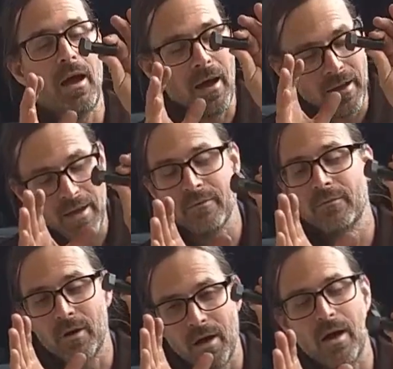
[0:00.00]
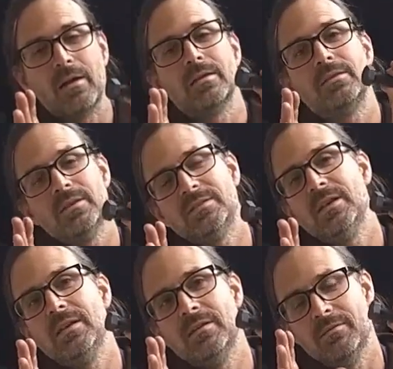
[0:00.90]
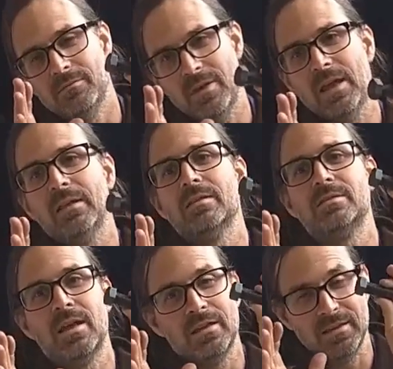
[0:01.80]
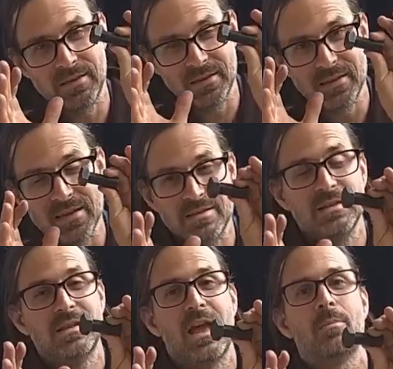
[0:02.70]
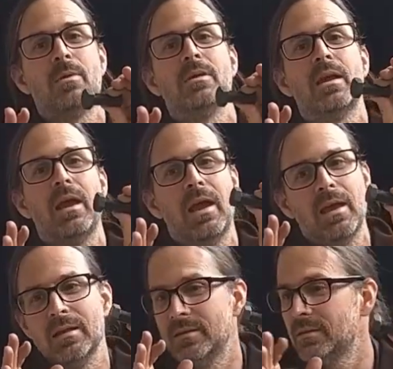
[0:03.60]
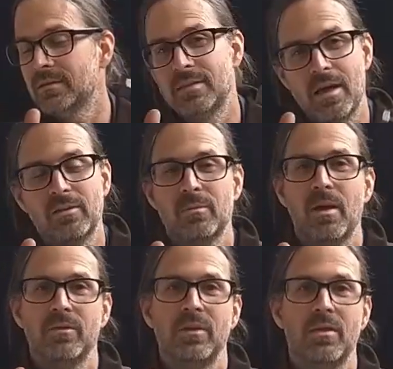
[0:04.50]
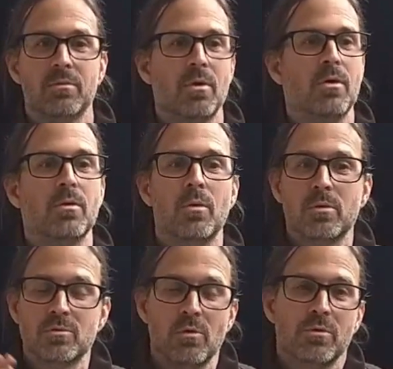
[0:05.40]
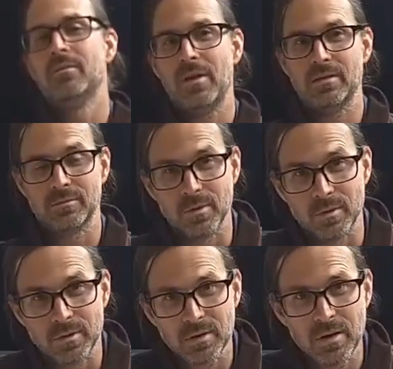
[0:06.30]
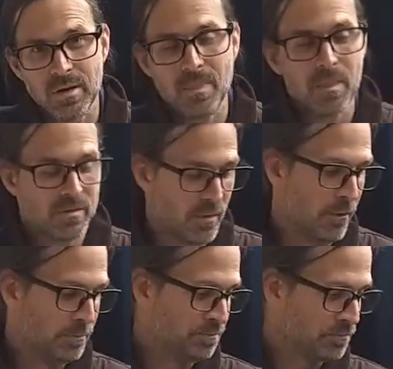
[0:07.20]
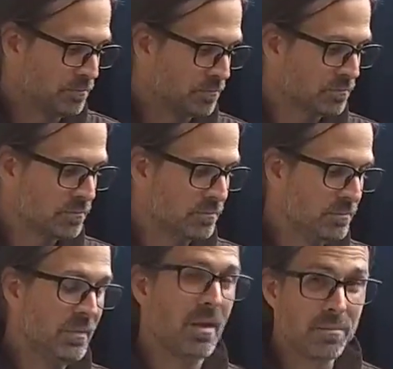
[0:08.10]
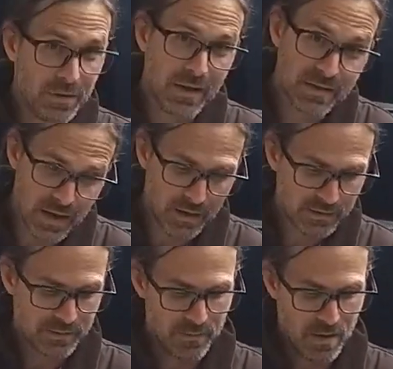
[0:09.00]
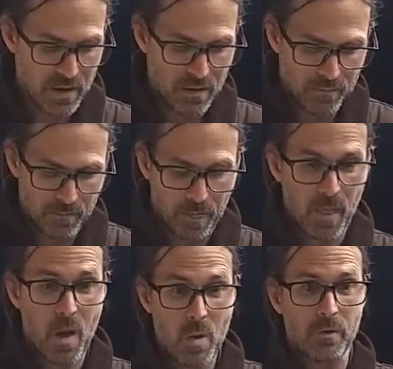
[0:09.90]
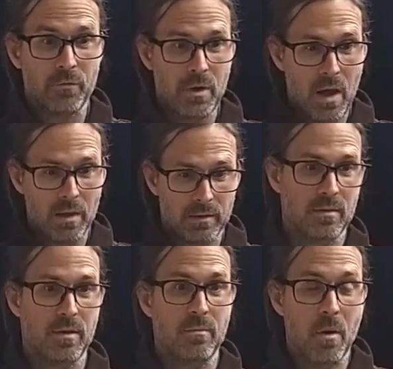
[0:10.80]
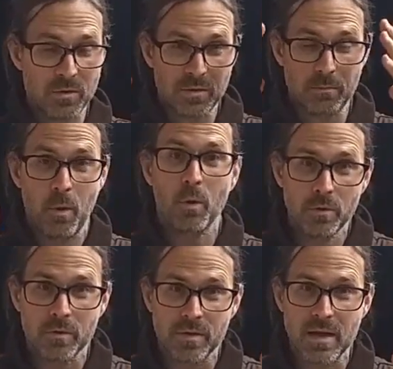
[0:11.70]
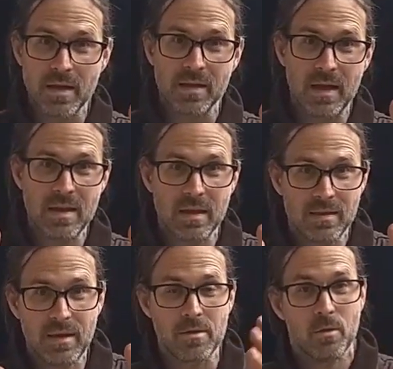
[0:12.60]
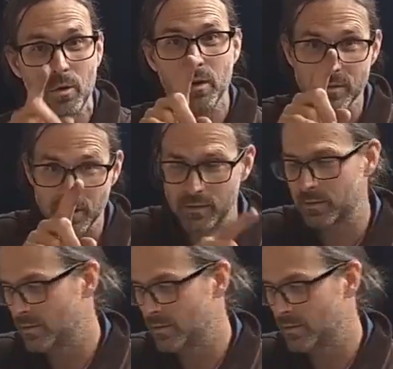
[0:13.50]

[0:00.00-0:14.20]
I have honestly seen vans that this didn't happen, and 1,000 miles down the road, or the van's ruined. So, please guys. Oh, I forgot the most important thing in getting it together. Hold on a second.